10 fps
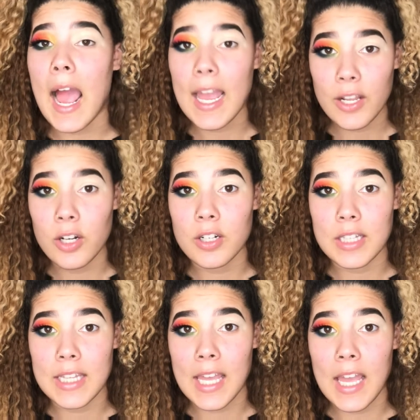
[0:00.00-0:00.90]
I
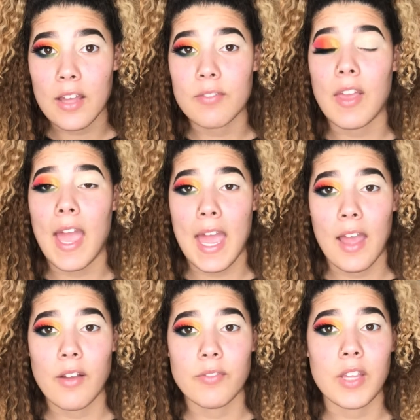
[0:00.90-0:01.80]
currently have that
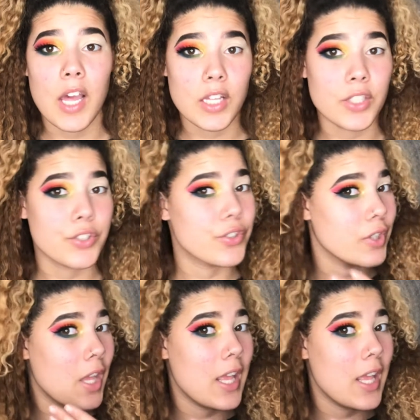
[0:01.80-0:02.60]
have the colors